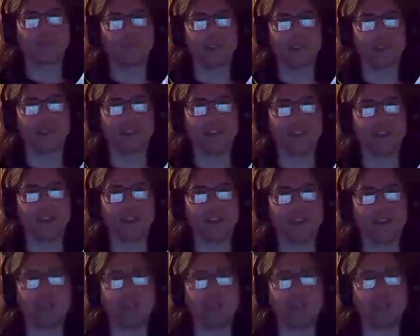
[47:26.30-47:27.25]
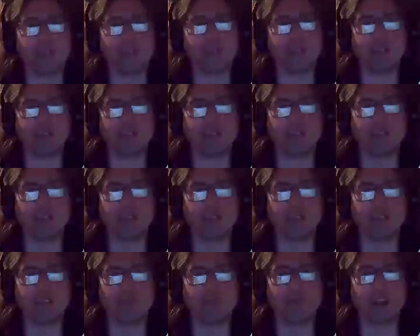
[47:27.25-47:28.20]
thing.
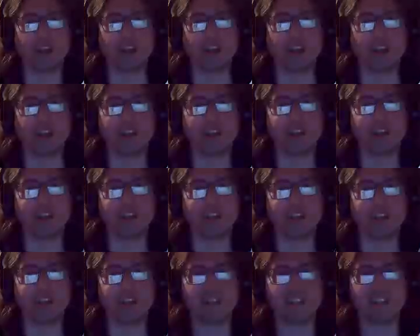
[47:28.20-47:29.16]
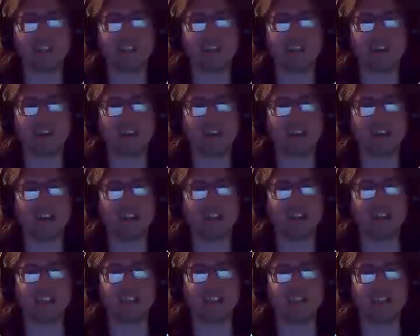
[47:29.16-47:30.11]
The rings and the clock
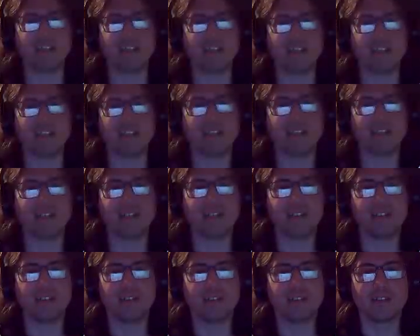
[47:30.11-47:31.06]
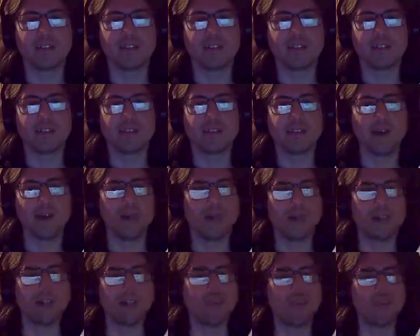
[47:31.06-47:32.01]
lancet. I
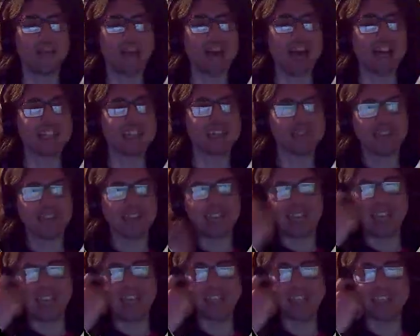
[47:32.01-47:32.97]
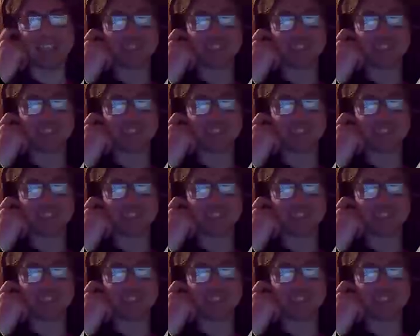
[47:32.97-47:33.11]
wonder if we actually needed